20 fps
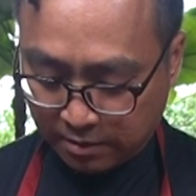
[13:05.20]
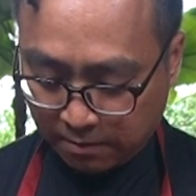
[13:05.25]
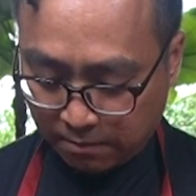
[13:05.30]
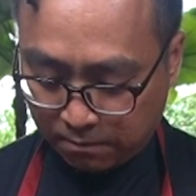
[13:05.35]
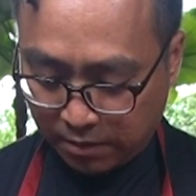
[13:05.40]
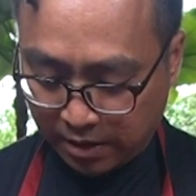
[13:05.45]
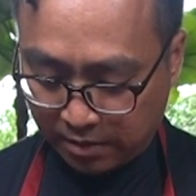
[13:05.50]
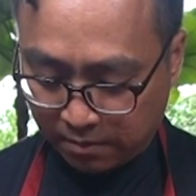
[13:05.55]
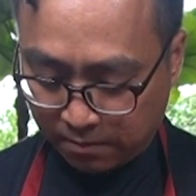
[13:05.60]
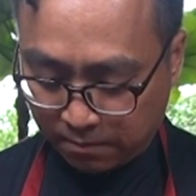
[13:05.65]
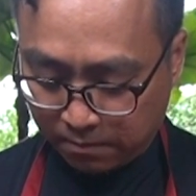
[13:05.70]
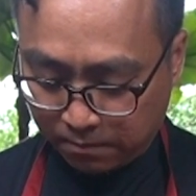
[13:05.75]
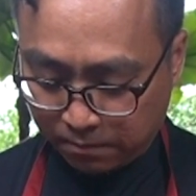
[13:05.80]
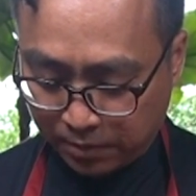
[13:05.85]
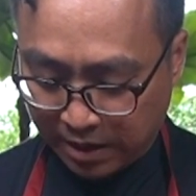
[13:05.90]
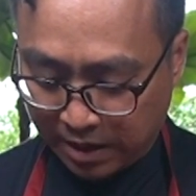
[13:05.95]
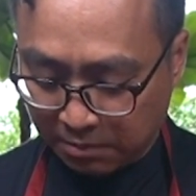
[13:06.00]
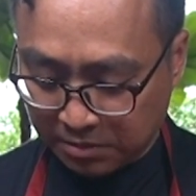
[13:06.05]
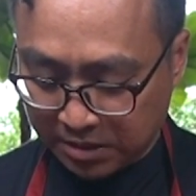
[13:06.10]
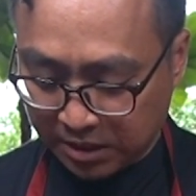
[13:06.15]
but
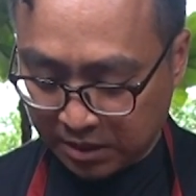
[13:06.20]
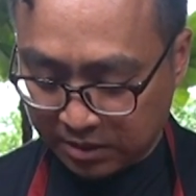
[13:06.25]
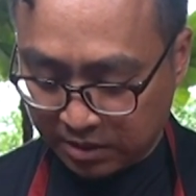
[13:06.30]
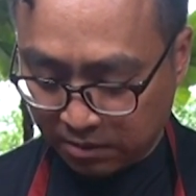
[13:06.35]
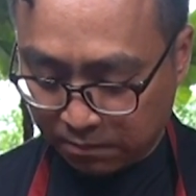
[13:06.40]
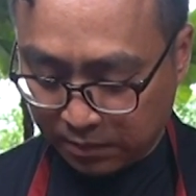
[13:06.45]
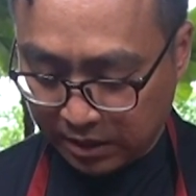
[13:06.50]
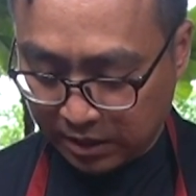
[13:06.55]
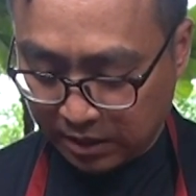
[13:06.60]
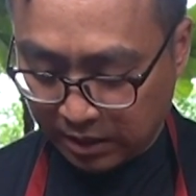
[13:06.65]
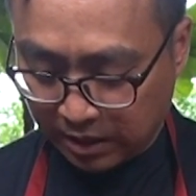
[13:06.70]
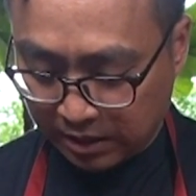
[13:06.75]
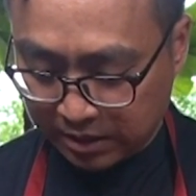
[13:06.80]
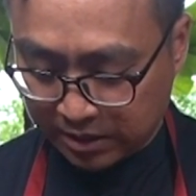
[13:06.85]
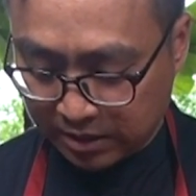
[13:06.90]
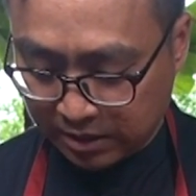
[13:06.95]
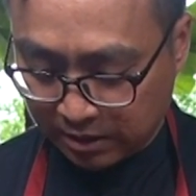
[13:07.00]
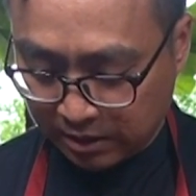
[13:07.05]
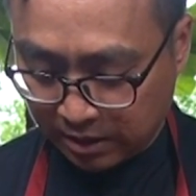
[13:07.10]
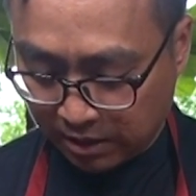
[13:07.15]
perhaps there is a bigger
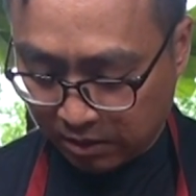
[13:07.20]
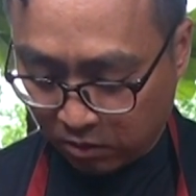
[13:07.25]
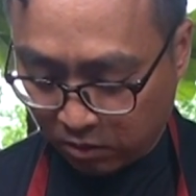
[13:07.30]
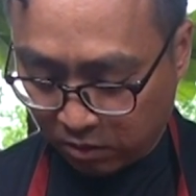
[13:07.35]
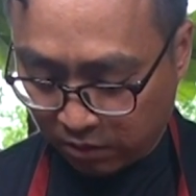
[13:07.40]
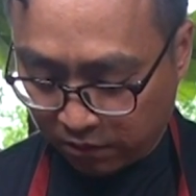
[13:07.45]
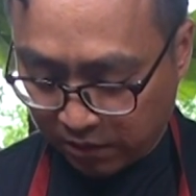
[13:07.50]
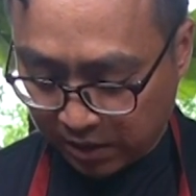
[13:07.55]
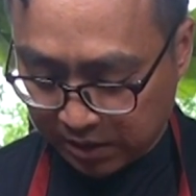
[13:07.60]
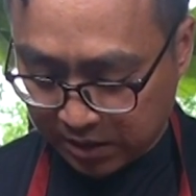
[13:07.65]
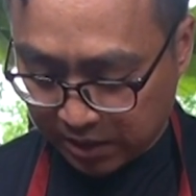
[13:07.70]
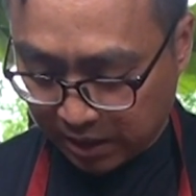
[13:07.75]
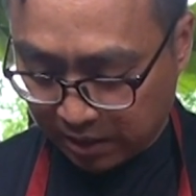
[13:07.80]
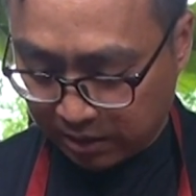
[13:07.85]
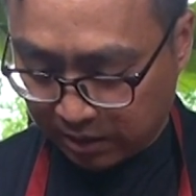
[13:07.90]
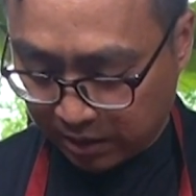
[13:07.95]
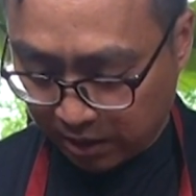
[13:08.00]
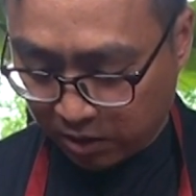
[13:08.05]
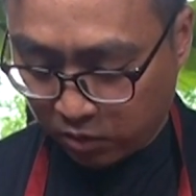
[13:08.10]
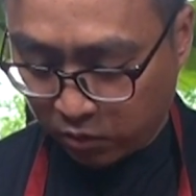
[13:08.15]
lesson that all of us can
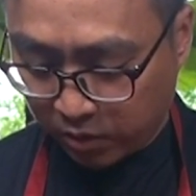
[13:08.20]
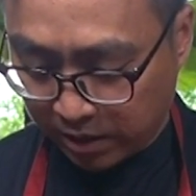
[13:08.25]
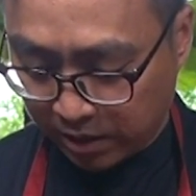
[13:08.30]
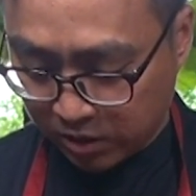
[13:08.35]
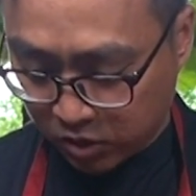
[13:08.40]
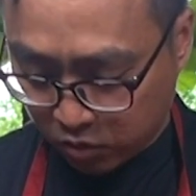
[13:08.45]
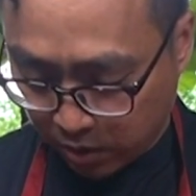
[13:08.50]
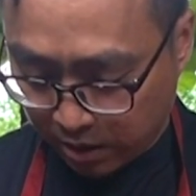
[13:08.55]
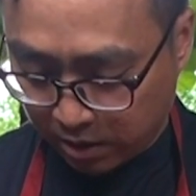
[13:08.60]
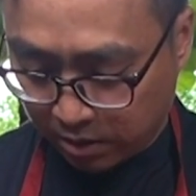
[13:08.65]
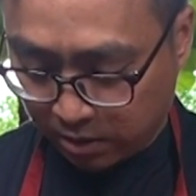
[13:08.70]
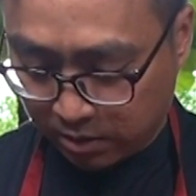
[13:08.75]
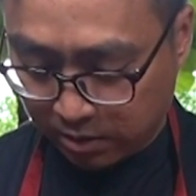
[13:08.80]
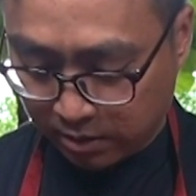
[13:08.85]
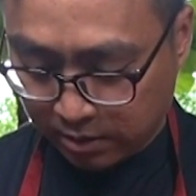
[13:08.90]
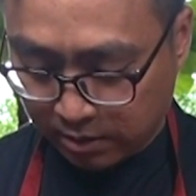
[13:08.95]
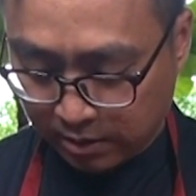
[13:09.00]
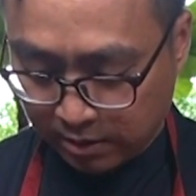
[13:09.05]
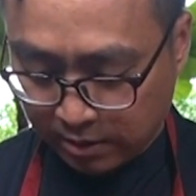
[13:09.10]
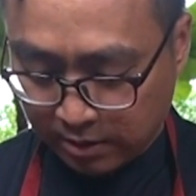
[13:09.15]
take away as well.
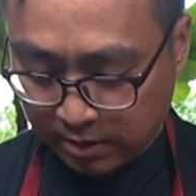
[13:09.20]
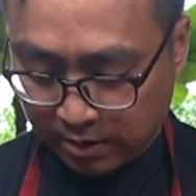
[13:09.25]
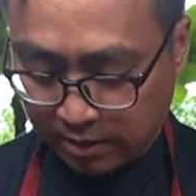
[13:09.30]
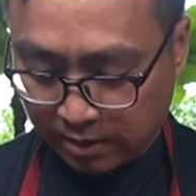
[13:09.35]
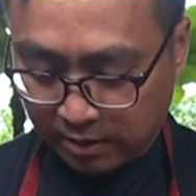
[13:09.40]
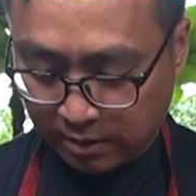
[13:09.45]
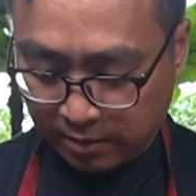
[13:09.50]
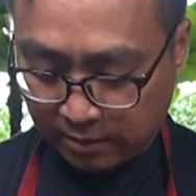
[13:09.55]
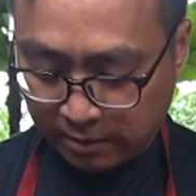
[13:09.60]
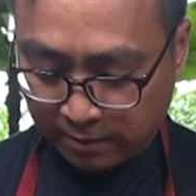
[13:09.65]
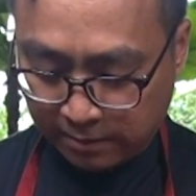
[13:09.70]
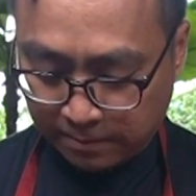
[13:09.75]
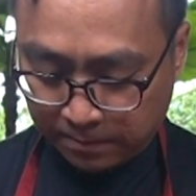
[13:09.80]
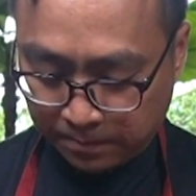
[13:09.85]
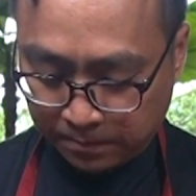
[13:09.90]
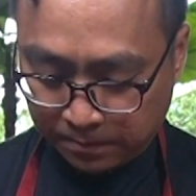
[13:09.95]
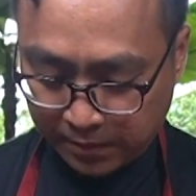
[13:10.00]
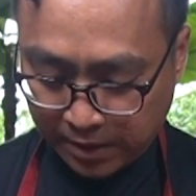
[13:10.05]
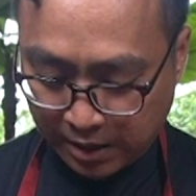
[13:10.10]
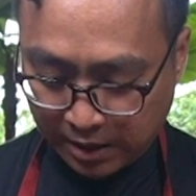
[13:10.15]

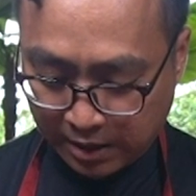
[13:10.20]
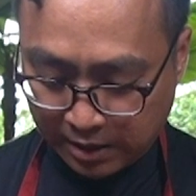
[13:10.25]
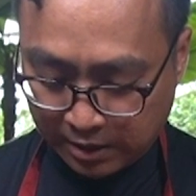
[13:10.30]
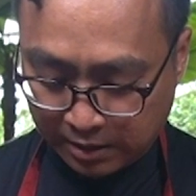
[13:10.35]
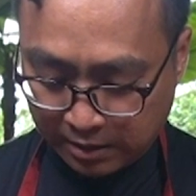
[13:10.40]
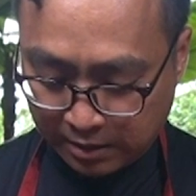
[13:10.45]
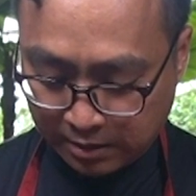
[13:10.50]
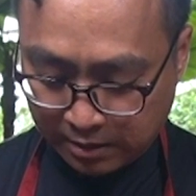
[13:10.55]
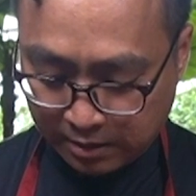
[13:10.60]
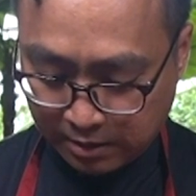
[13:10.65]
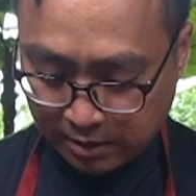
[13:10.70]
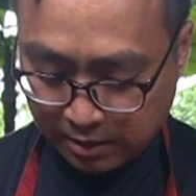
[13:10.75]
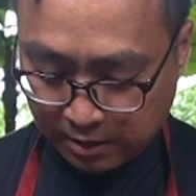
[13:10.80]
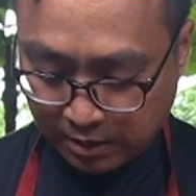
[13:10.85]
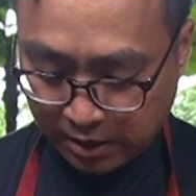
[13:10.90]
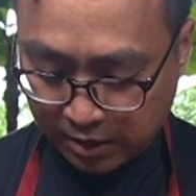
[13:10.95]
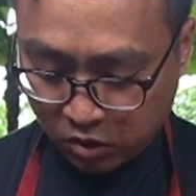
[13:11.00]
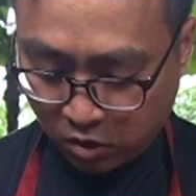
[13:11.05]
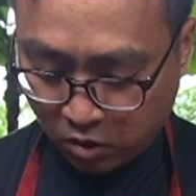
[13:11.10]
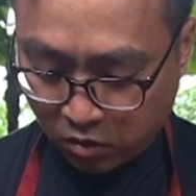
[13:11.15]
And
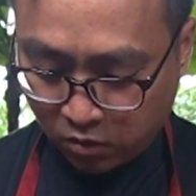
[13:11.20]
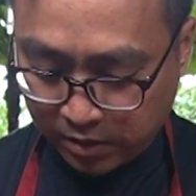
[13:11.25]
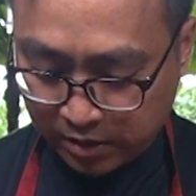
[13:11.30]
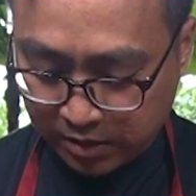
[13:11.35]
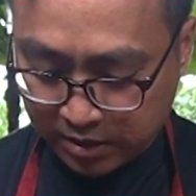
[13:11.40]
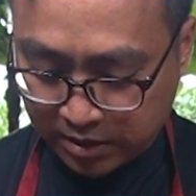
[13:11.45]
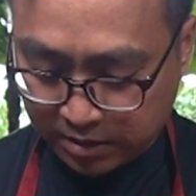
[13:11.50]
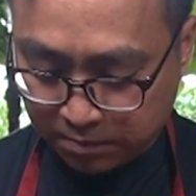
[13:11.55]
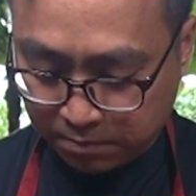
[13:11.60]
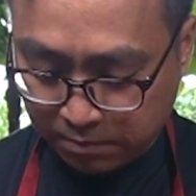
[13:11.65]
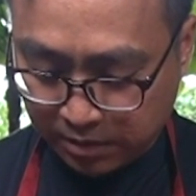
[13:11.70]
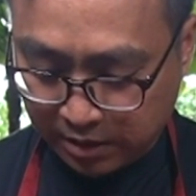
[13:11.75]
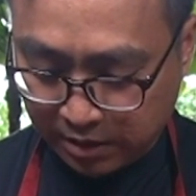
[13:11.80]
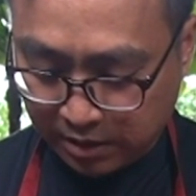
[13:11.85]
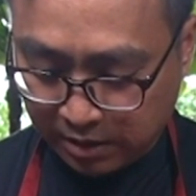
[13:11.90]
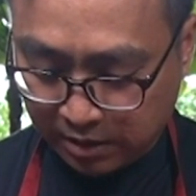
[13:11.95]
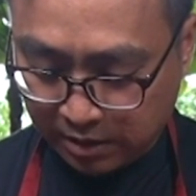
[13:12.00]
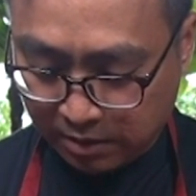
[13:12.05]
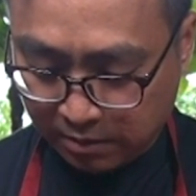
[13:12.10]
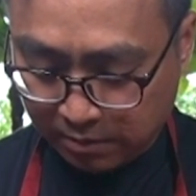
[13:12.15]
let's always
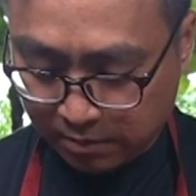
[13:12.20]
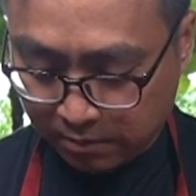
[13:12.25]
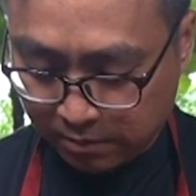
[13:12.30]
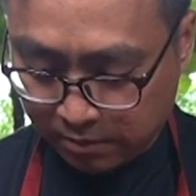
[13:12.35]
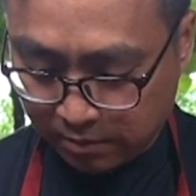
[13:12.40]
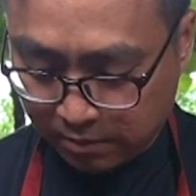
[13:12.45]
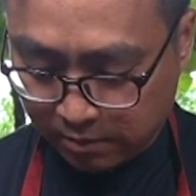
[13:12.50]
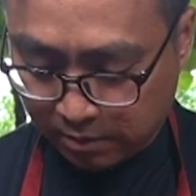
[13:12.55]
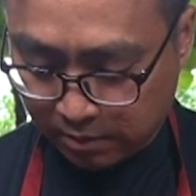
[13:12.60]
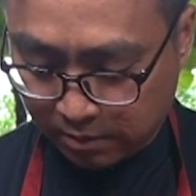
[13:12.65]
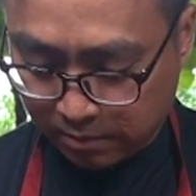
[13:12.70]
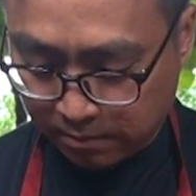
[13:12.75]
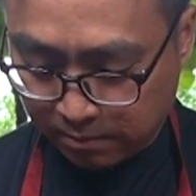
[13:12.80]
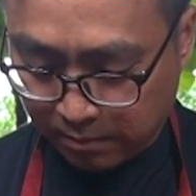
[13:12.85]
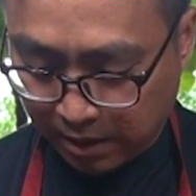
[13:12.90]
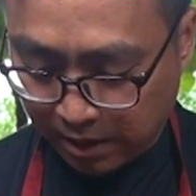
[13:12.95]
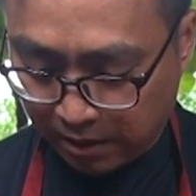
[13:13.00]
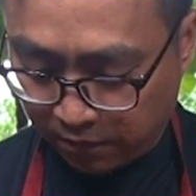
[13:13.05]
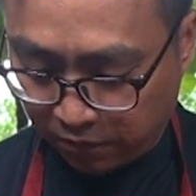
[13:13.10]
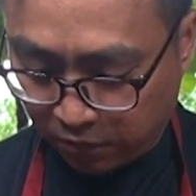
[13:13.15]
be
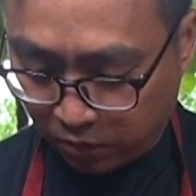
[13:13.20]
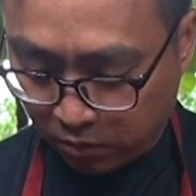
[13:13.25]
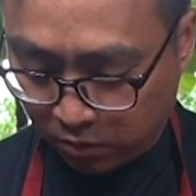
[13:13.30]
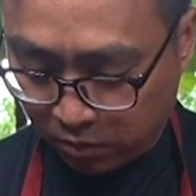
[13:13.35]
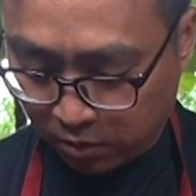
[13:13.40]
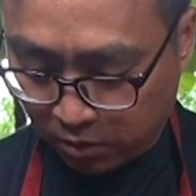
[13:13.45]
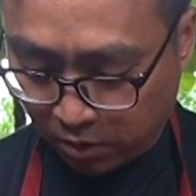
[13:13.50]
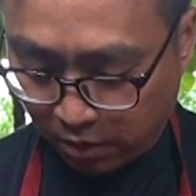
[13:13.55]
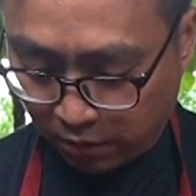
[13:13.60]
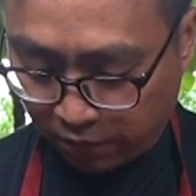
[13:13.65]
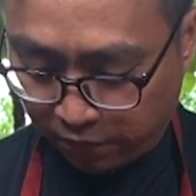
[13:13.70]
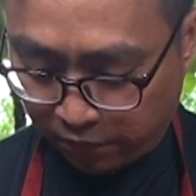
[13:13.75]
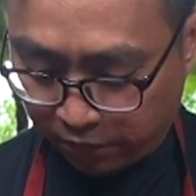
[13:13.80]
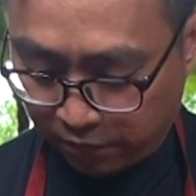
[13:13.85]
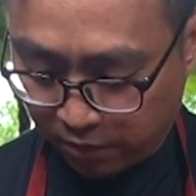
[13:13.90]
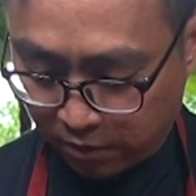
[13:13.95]
mindful of